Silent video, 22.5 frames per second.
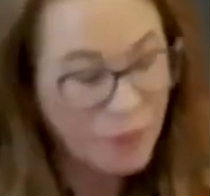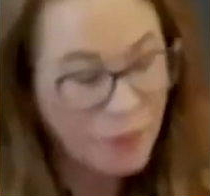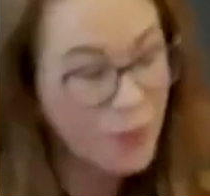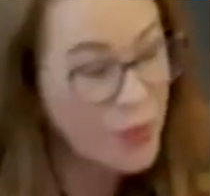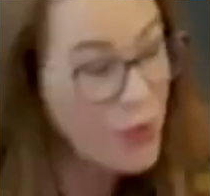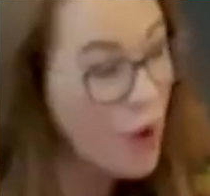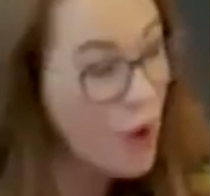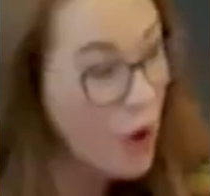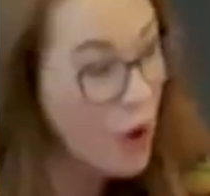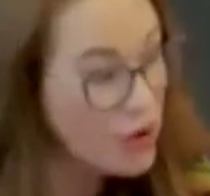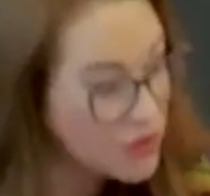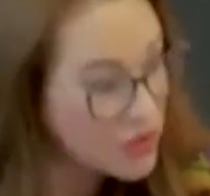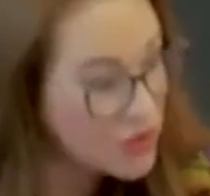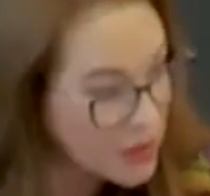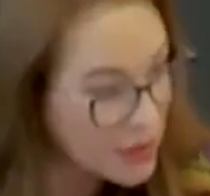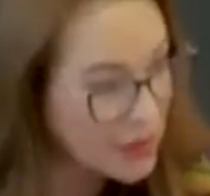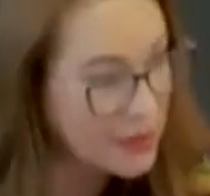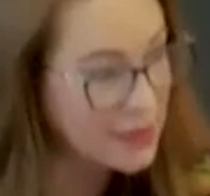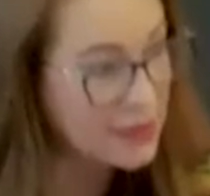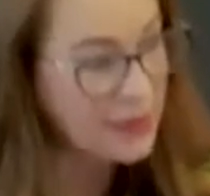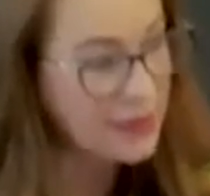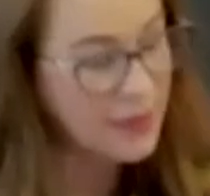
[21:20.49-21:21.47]

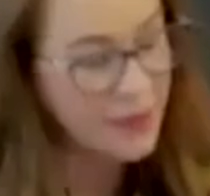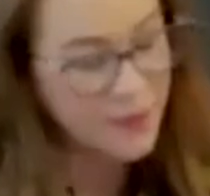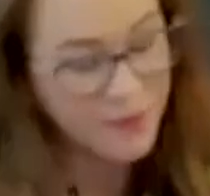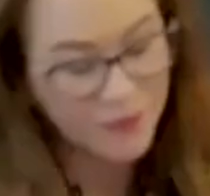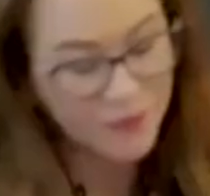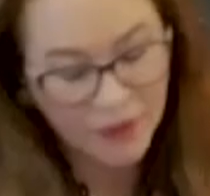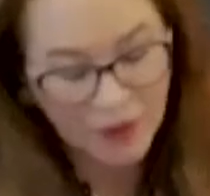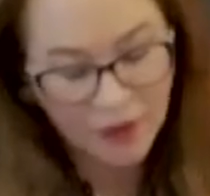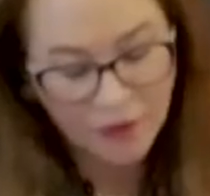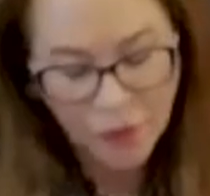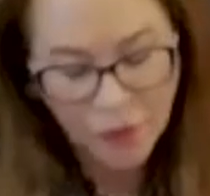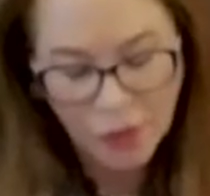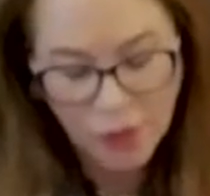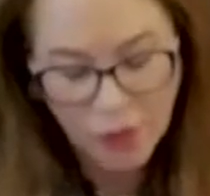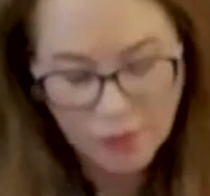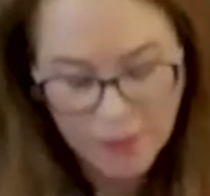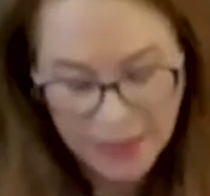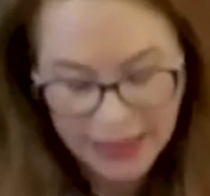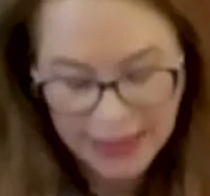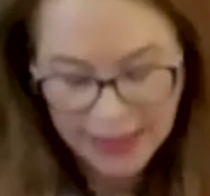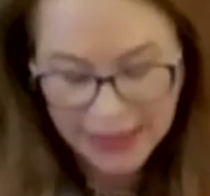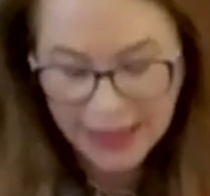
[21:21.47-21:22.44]
process for
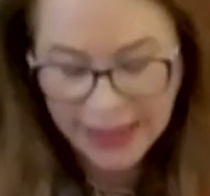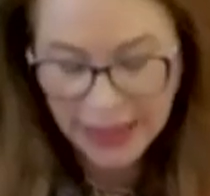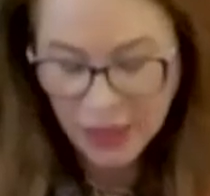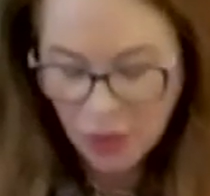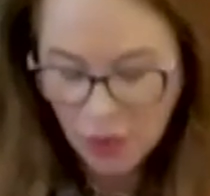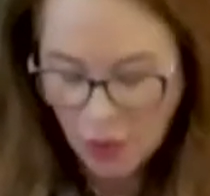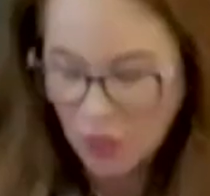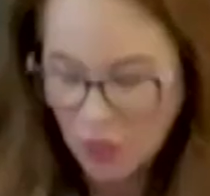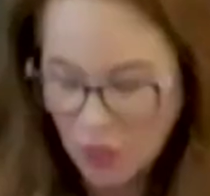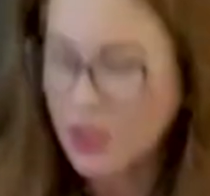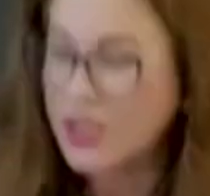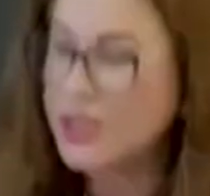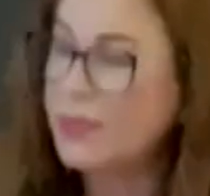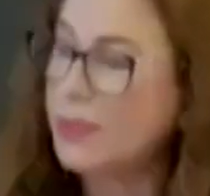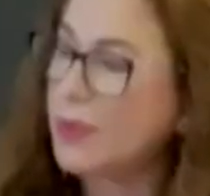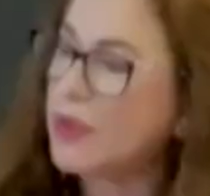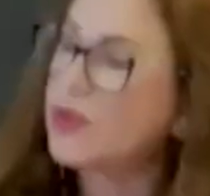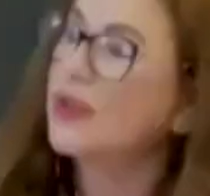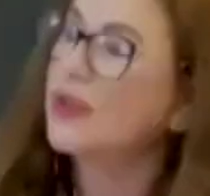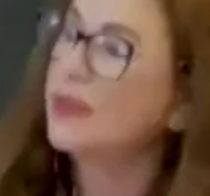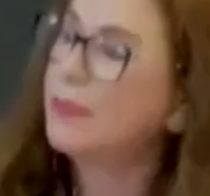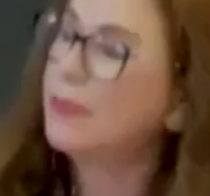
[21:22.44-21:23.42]
building
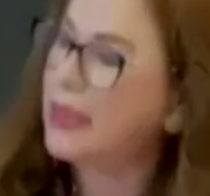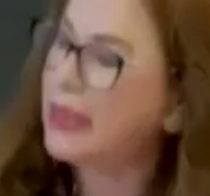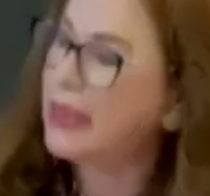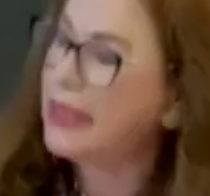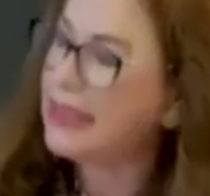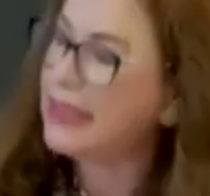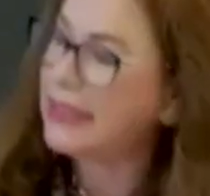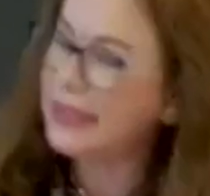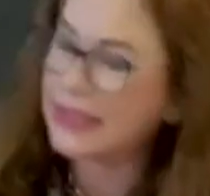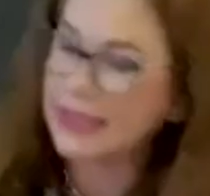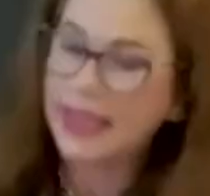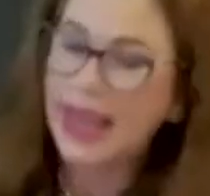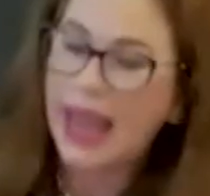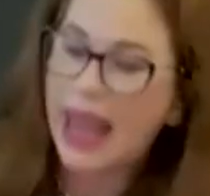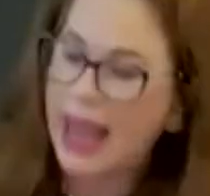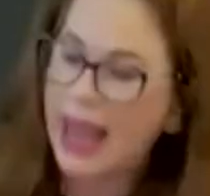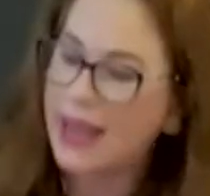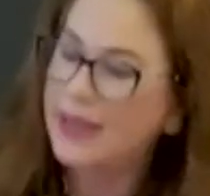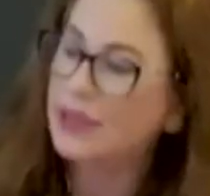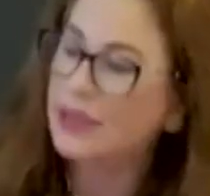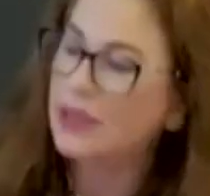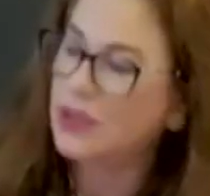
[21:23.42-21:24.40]
co-responsibility
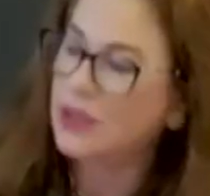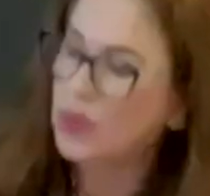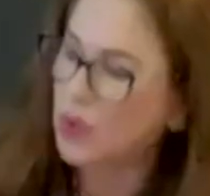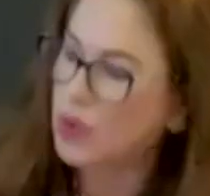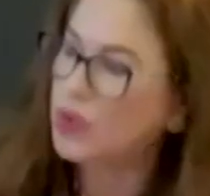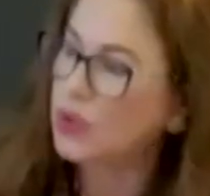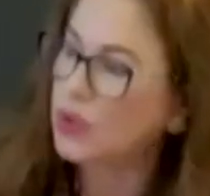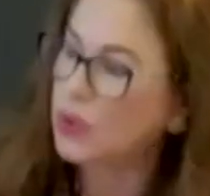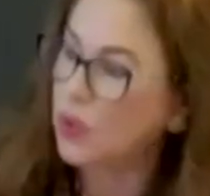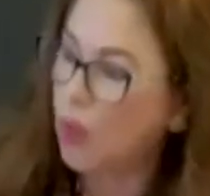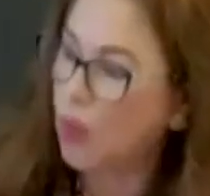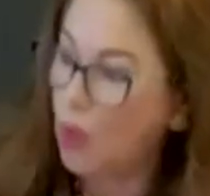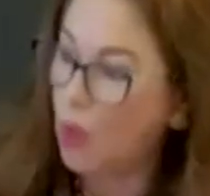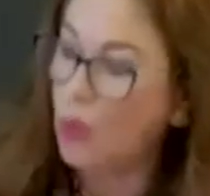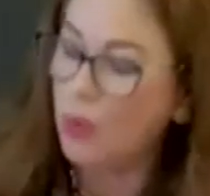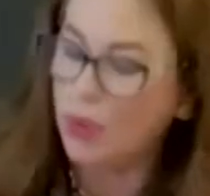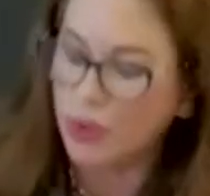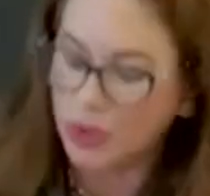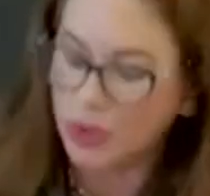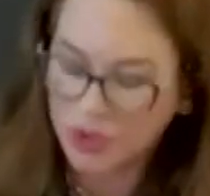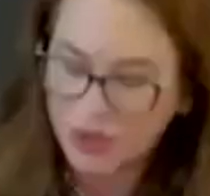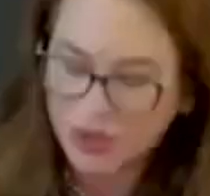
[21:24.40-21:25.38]
and social
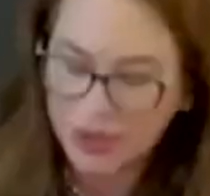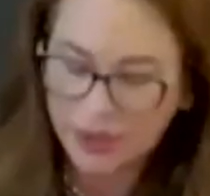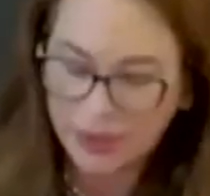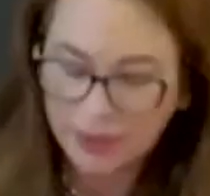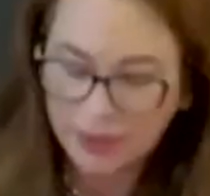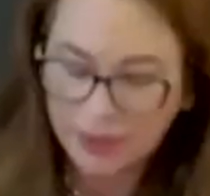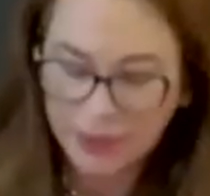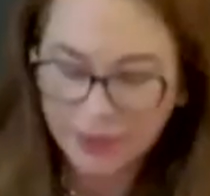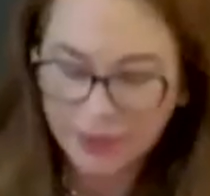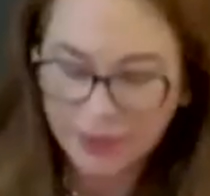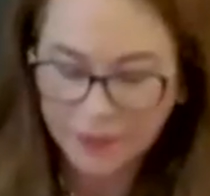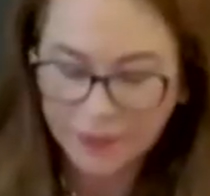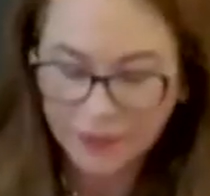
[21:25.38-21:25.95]
ownership.